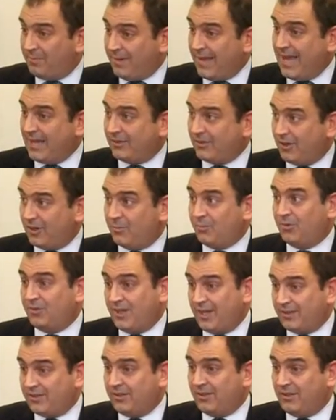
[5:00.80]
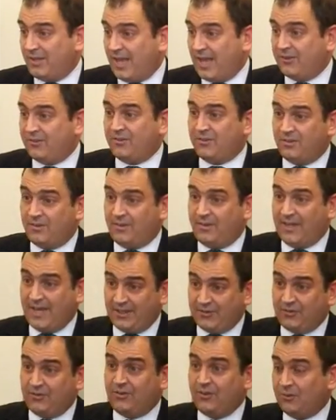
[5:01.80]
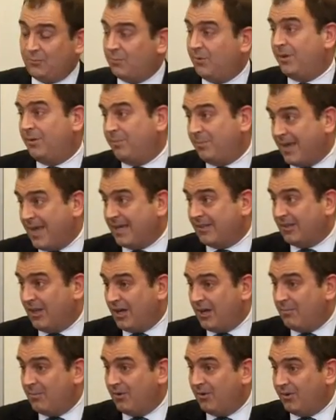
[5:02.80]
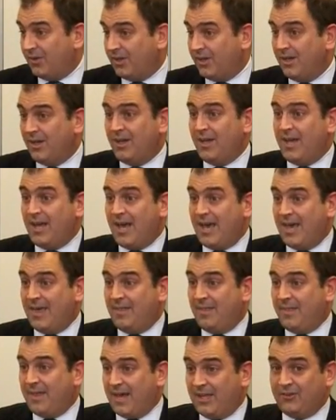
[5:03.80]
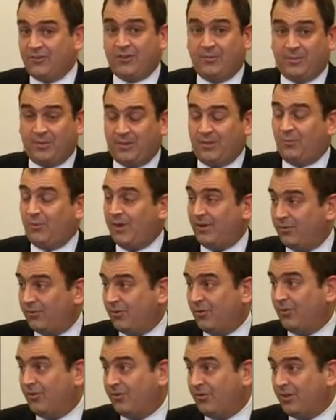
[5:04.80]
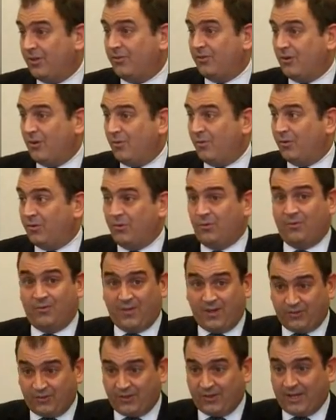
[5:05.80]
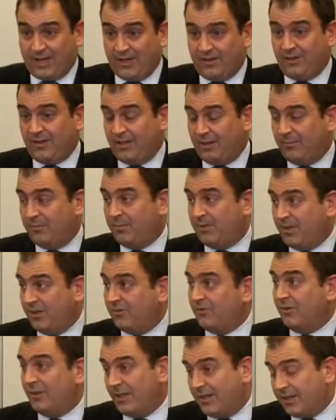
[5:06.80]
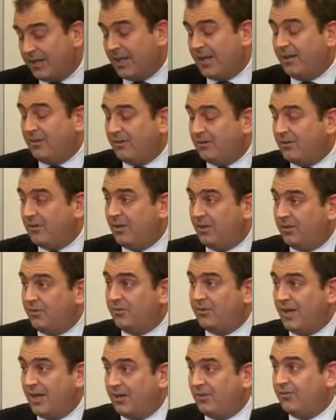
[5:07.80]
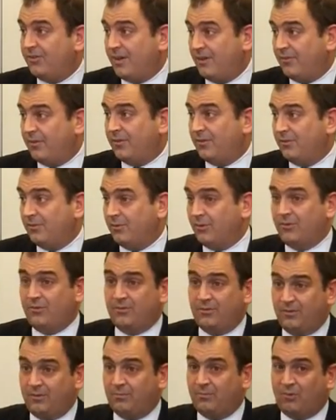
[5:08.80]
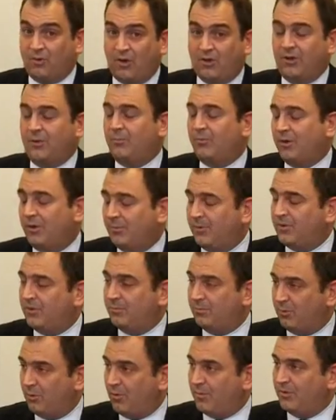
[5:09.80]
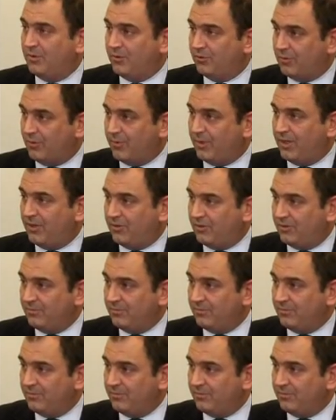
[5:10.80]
impact on a protected class. That's disparate impact liability, and that's something that we have jurisdiction over to investigate and potentially litigate under Title VII, which broadly prohibits employment discrimination.